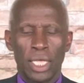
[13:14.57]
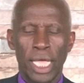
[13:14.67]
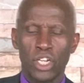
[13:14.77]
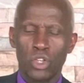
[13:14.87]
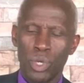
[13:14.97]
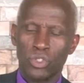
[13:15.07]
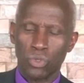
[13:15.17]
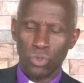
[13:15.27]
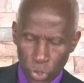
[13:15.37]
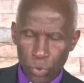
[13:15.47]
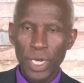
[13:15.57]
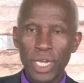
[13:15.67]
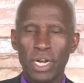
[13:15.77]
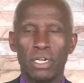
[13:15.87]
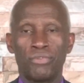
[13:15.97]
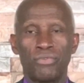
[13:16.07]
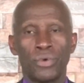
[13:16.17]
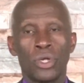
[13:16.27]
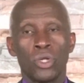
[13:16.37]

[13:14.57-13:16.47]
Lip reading: and you are still enough